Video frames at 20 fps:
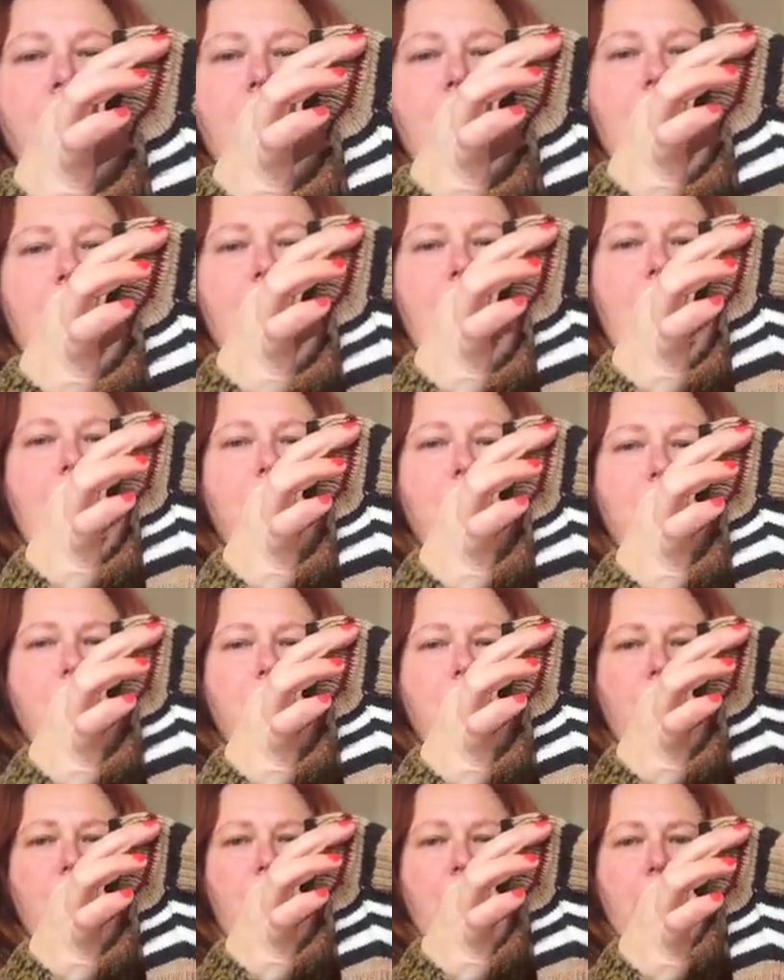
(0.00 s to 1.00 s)
that I don't
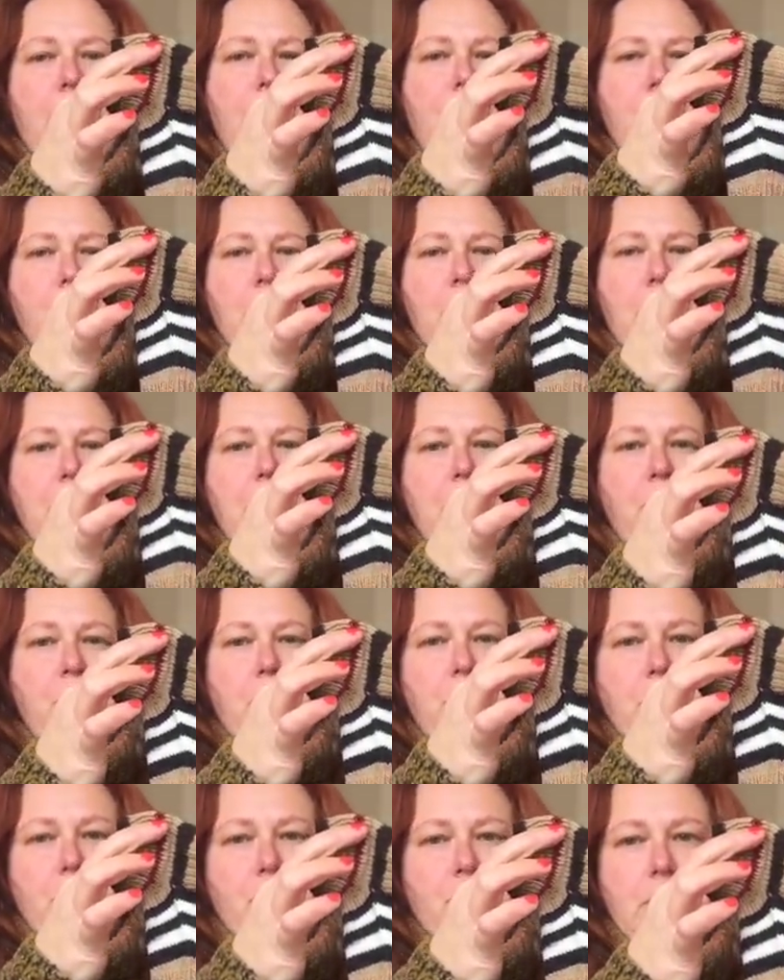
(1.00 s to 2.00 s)
think very many people
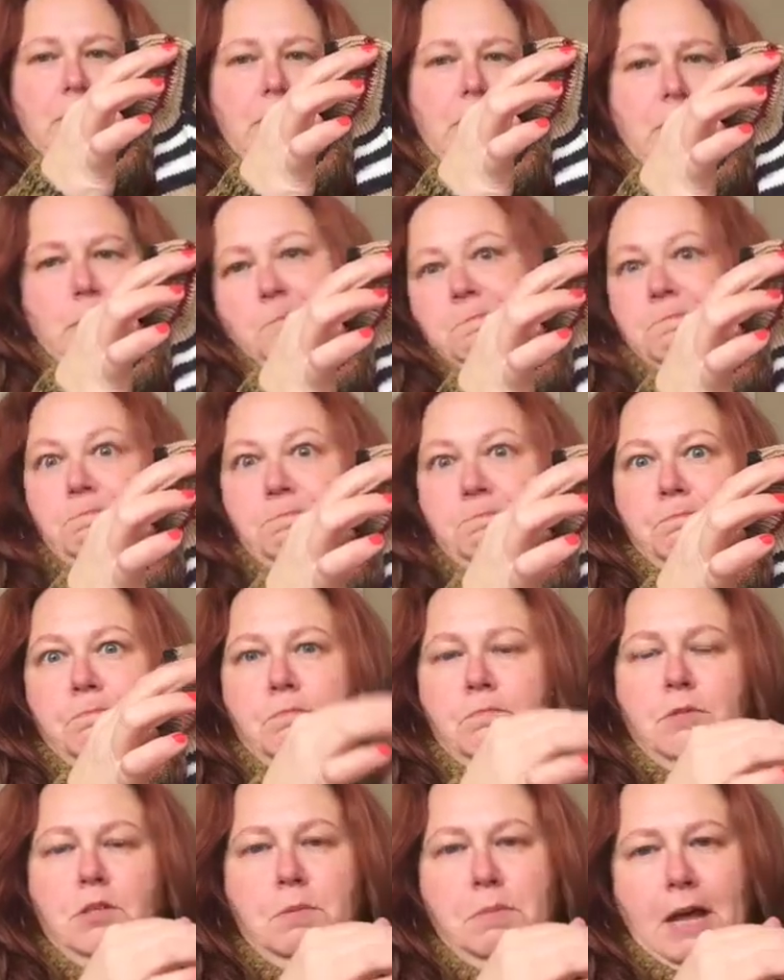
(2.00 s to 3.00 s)
would notice,
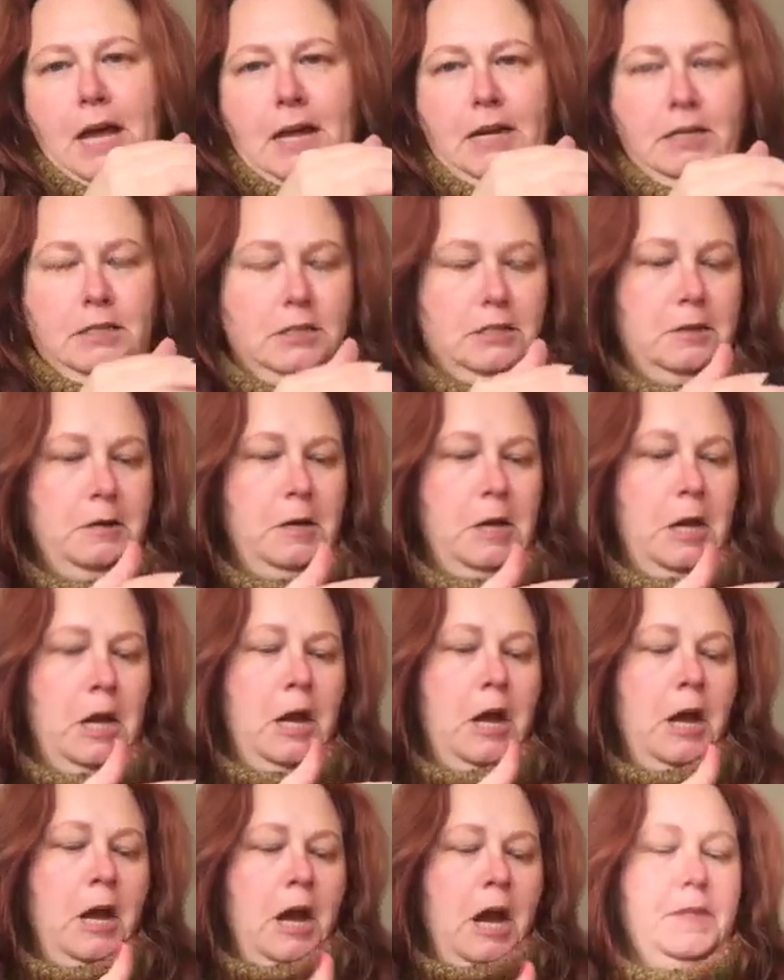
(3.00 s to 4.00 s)
to be honest.
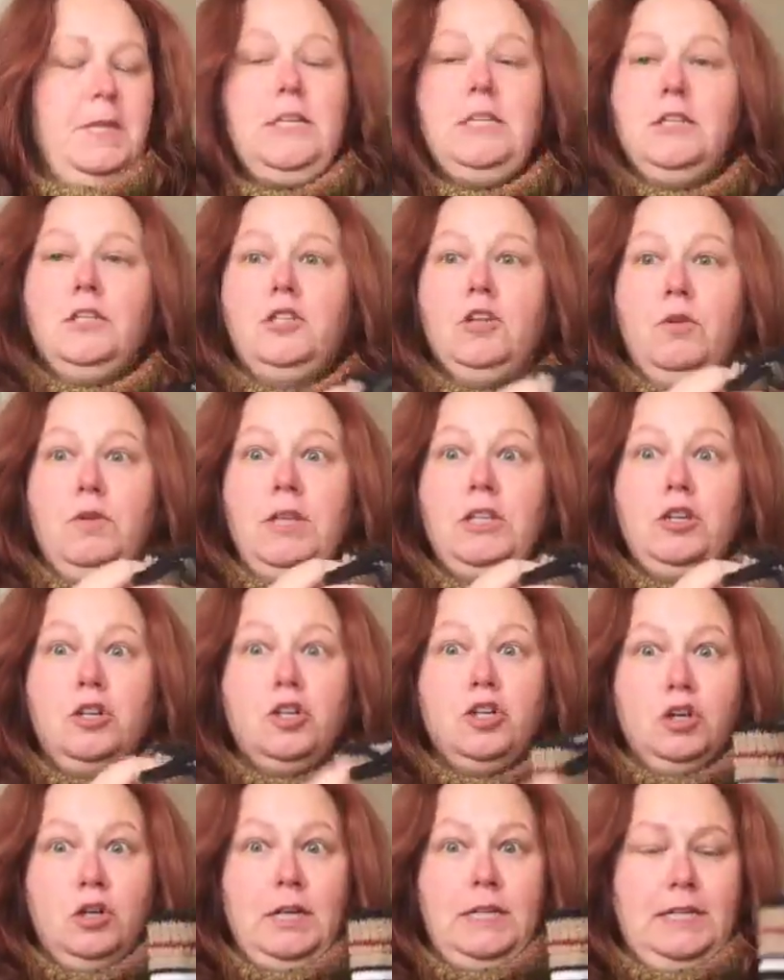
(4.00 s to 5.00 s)
These are
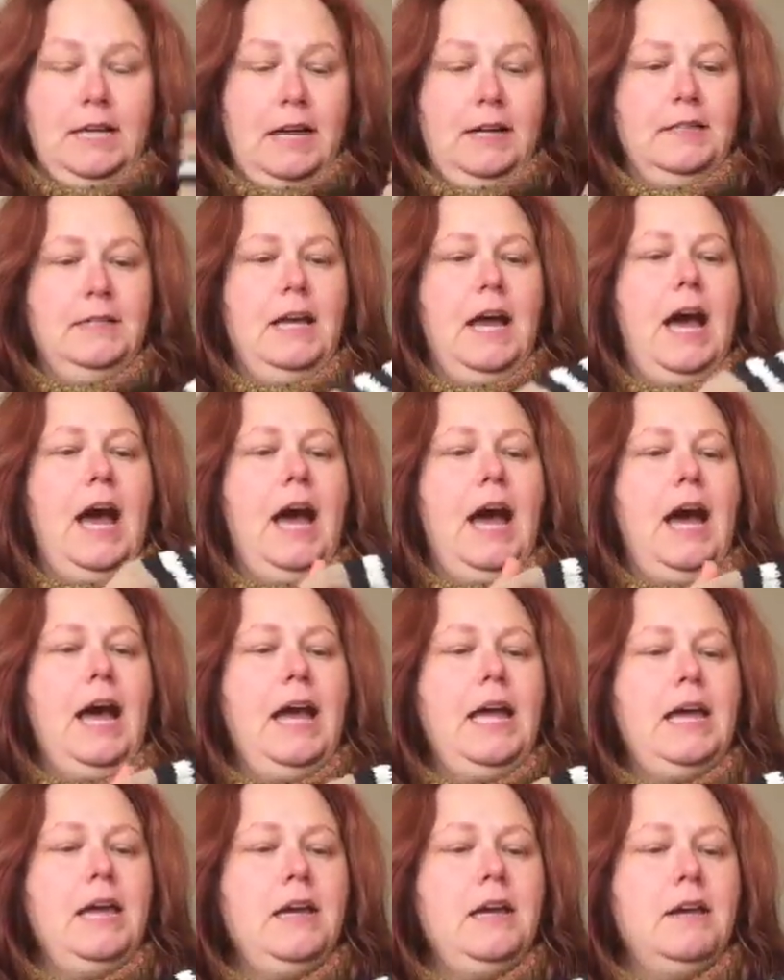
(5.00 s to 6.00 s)
shorty socks.
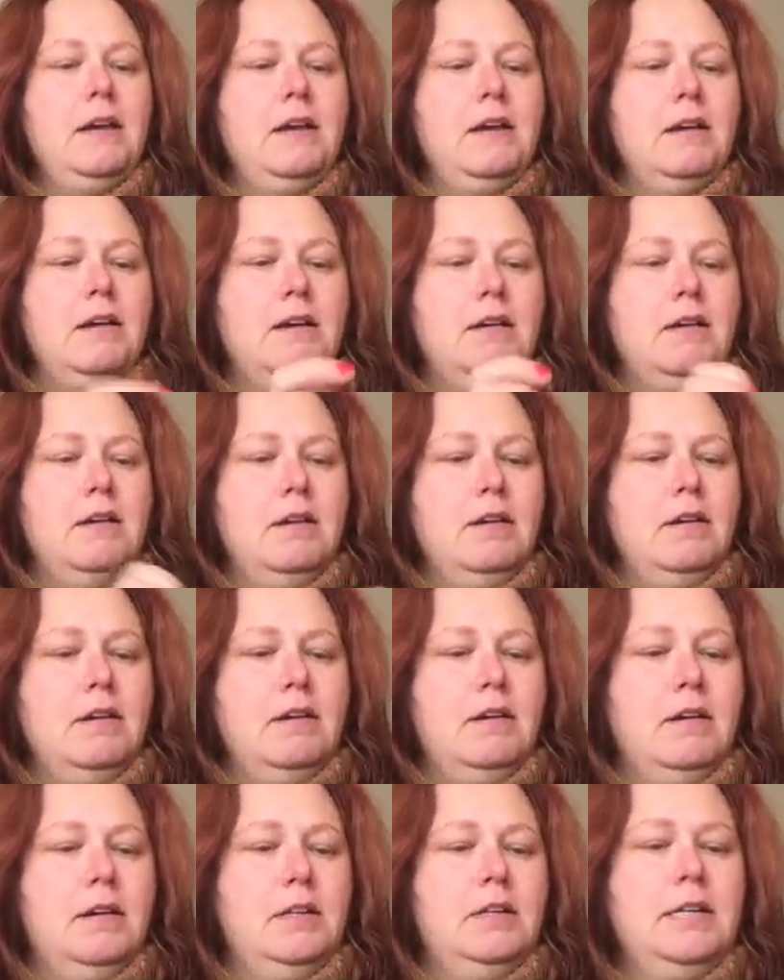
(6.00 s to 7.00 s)
I
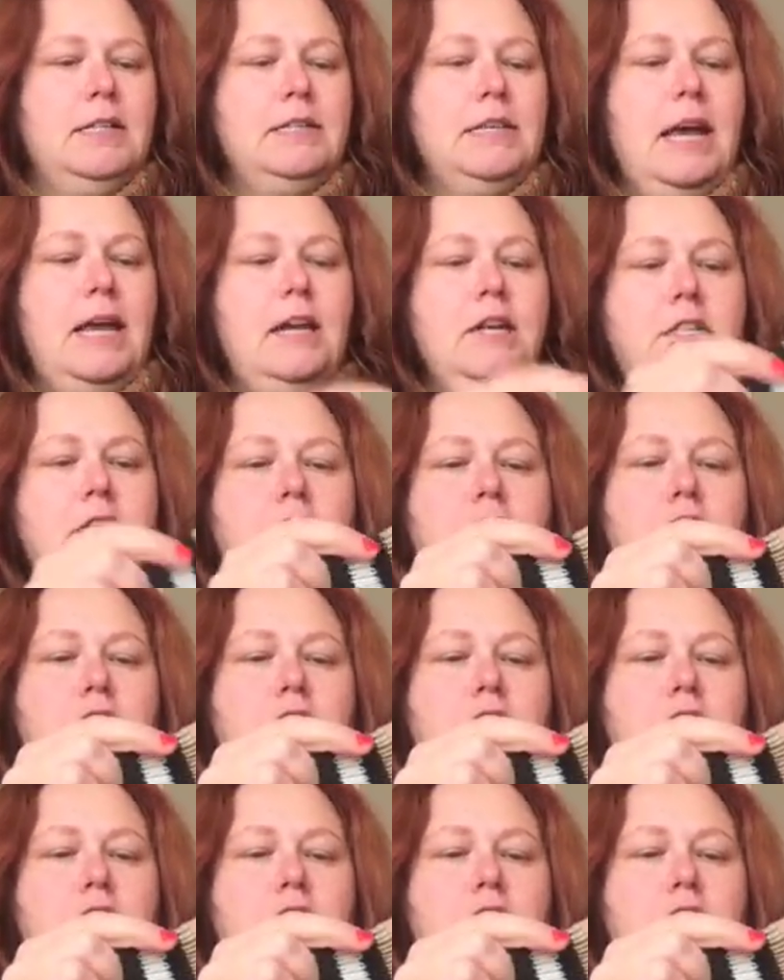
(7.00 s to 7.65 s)
decided to